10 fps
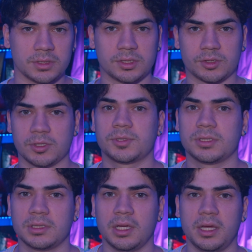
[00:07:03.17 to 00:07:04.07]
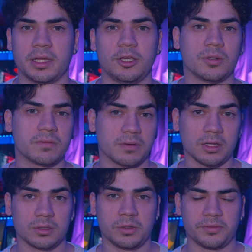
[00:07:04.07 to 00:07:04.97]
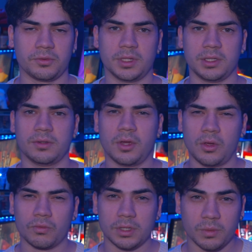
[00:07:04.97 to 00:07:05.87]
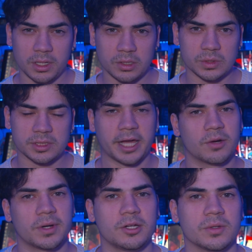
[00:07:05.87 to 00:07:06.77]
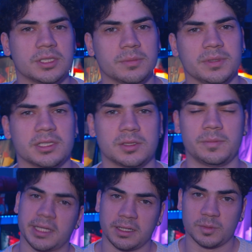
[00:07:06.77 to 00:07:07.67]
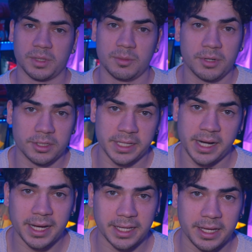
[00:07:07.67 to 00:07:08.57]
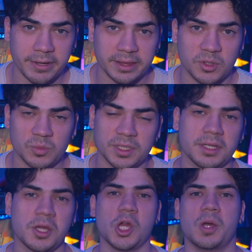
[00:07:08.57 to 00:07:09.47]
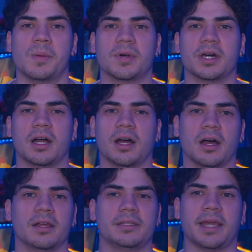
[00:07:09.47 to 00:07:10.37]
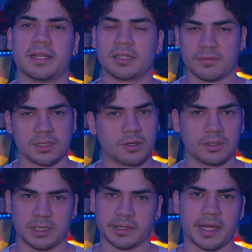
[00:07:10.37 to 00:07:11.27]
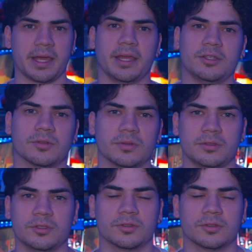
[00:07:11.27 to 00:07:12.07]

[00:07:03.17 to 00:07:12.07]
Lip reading: in the description that you can follow if you really want to go into it. I don't want to go into it because they can explain it better than I can at the moment. But yeah, definitely go look at that, and you'll